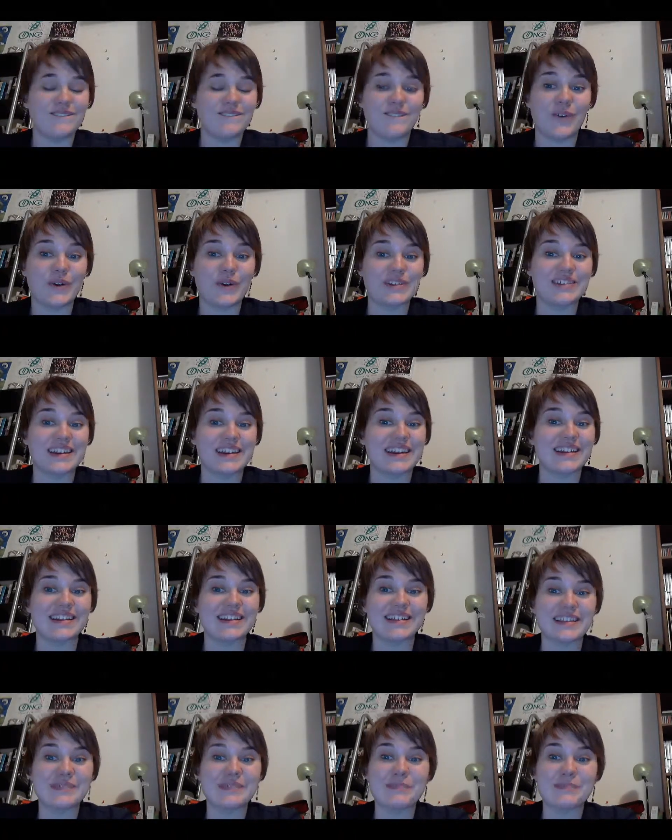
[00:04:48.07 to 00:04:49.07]
4-second
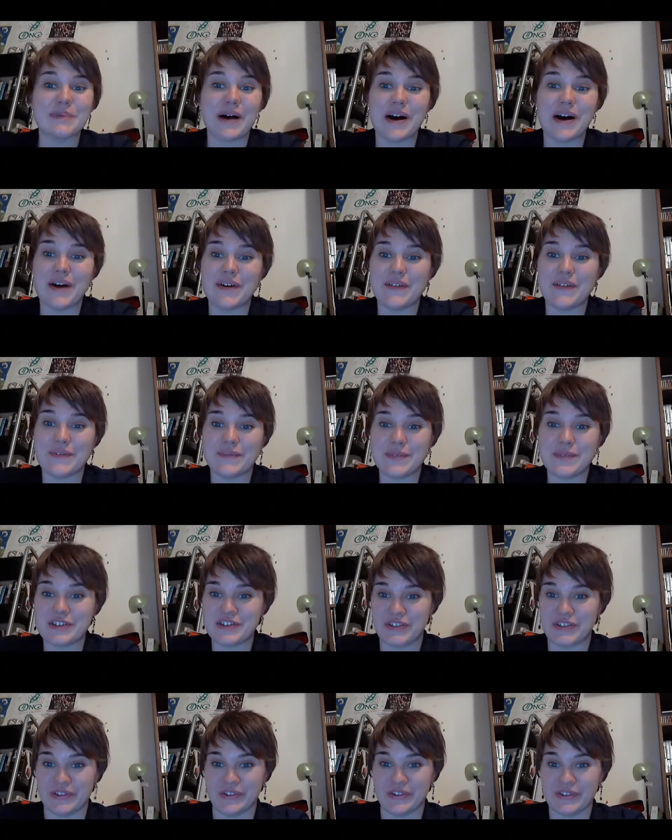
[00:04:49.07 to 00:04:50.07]
clip of
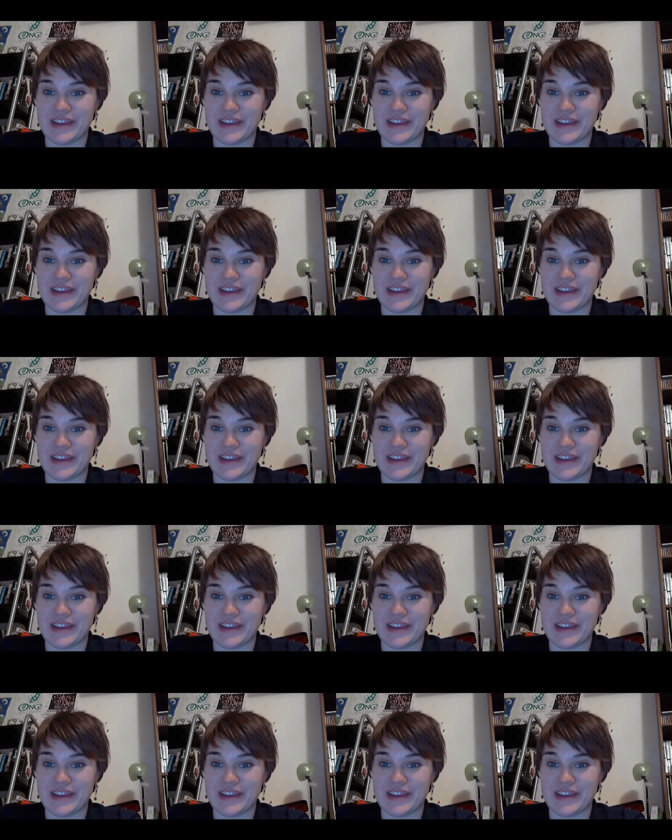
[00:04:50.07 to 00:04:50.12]
Mitchell,